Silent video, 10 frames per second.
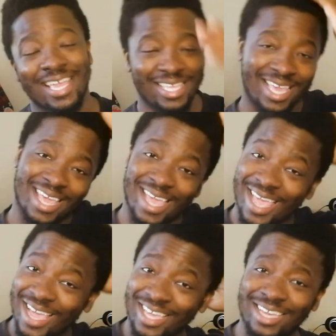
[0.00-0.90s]
get a
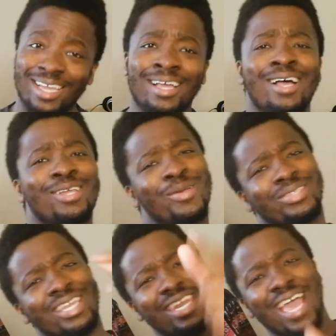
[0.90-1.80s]
haircut, go
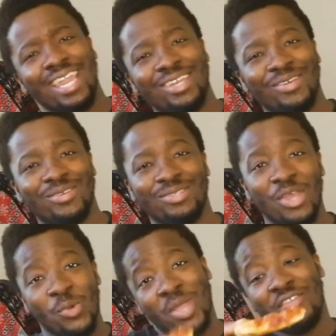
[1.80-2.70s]
to Nando's,
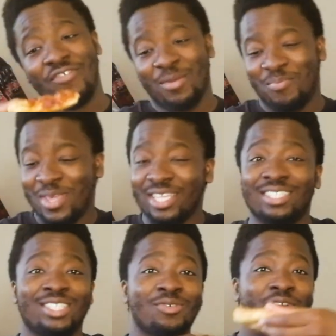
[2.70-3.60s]
waiting for your
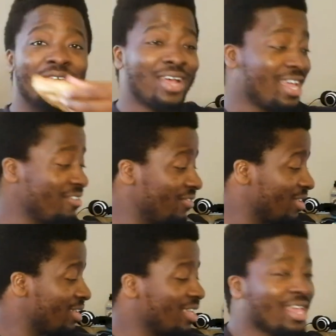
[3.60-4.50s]
pizza to arrive.
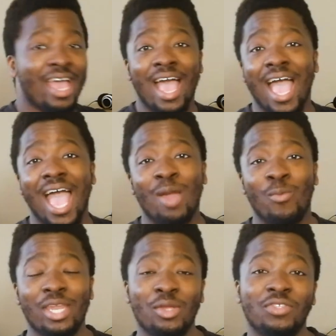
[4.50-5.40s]

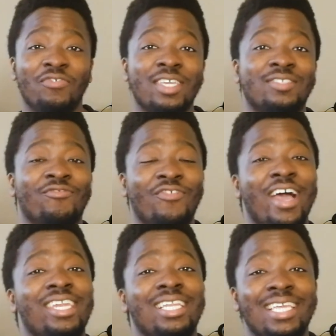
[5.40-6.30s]
And when those things
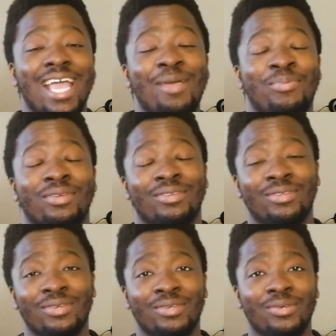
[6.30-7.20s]
finally happen,
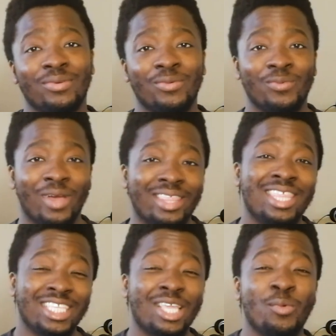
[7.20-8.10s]
I
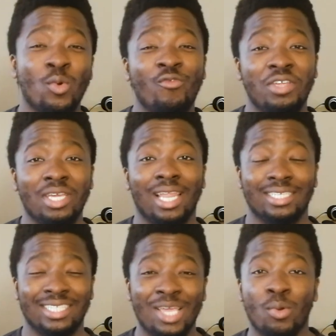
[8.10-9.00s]
think that we'll
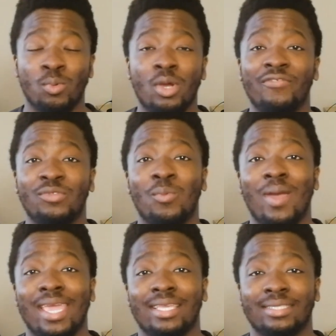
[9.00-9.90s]
realise that they were worth the
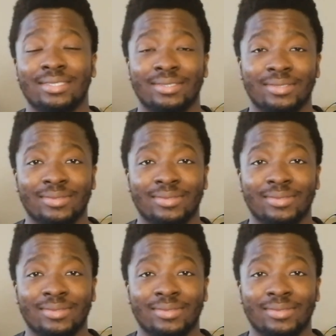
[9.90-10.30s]
wait.